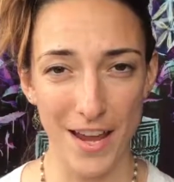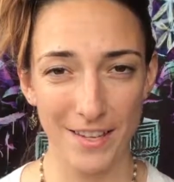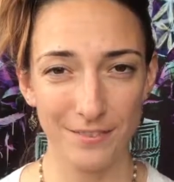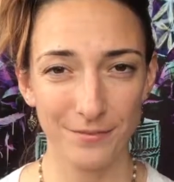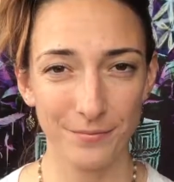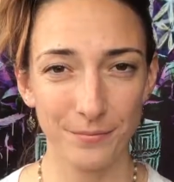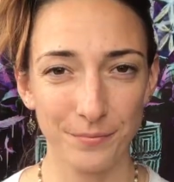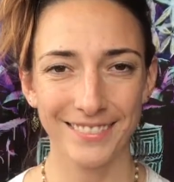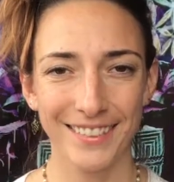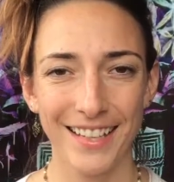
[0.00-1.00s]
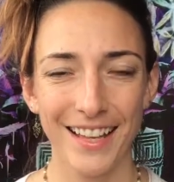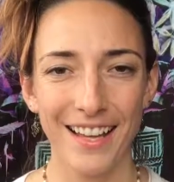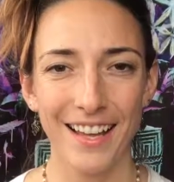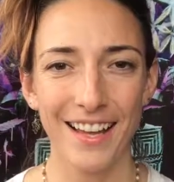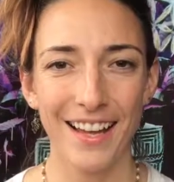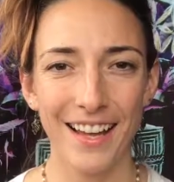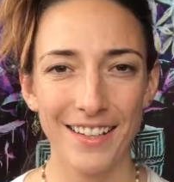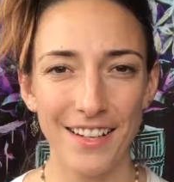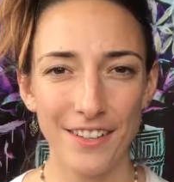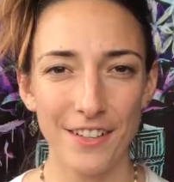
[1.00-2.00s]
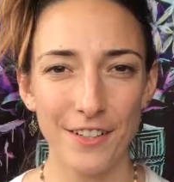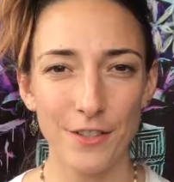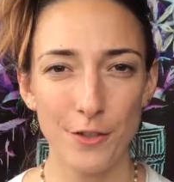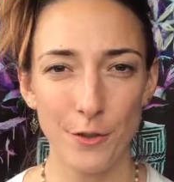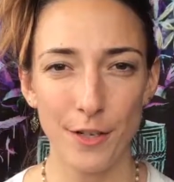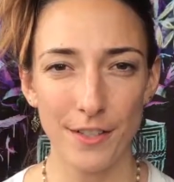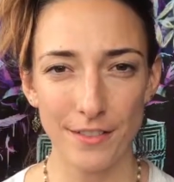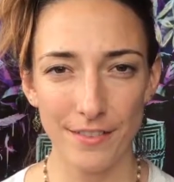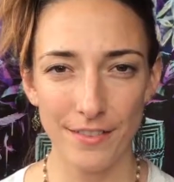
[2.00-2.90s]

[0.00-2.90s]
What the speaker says: way. Another short